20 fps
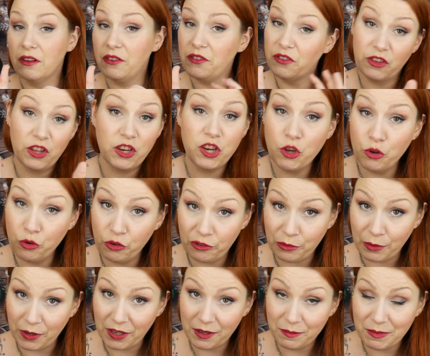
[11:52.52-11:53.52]
that's
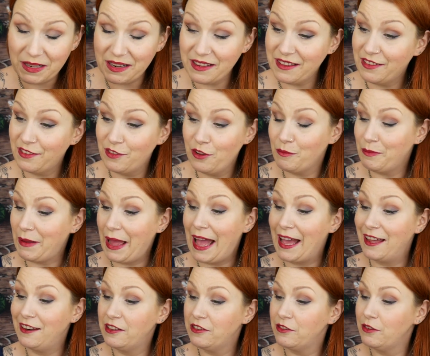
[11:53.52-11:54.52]
unusual, but it's not
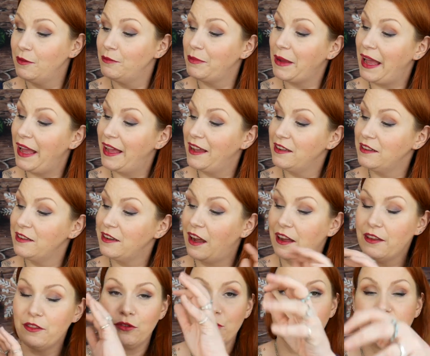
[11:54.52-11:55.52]
bad. It's not bad.
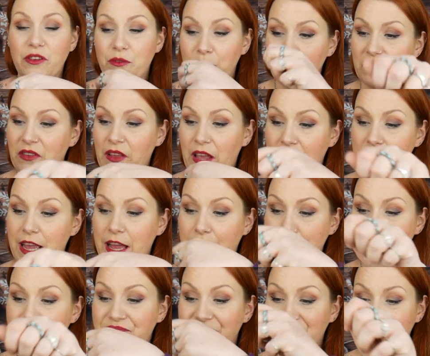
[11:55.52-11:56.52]
I thought it was
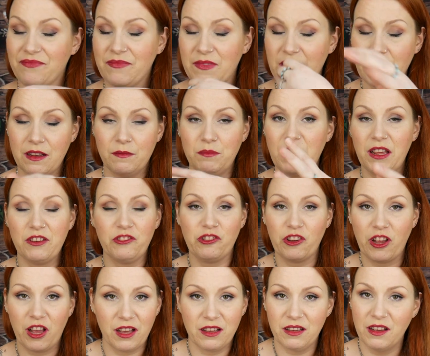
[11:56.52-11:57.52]
a
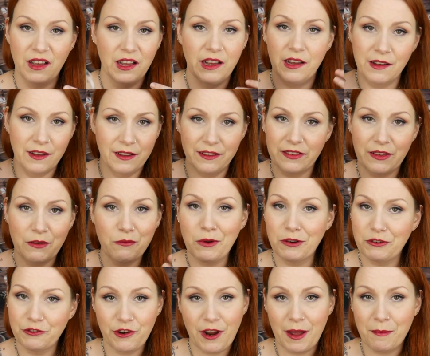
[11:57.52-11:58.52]
blusher. See,
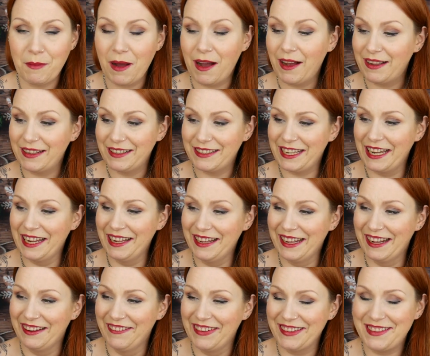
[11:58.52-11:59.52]
one trap mind.
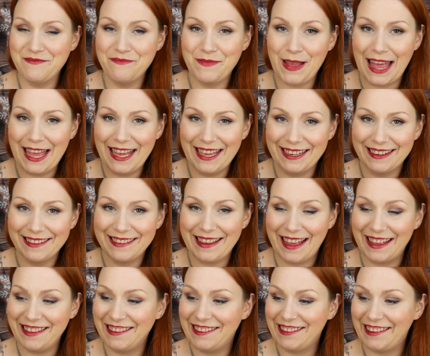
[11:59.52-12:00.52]
Wasn't paying
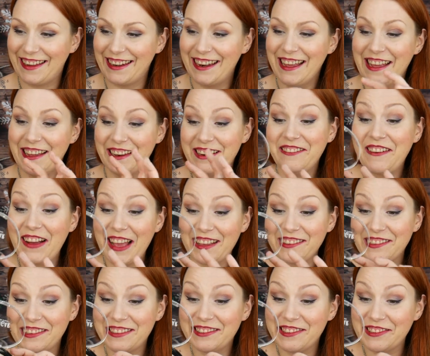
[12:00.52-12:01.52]
attention. No, I
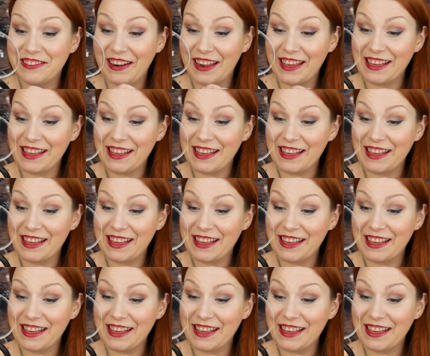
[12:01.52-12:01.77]
actually do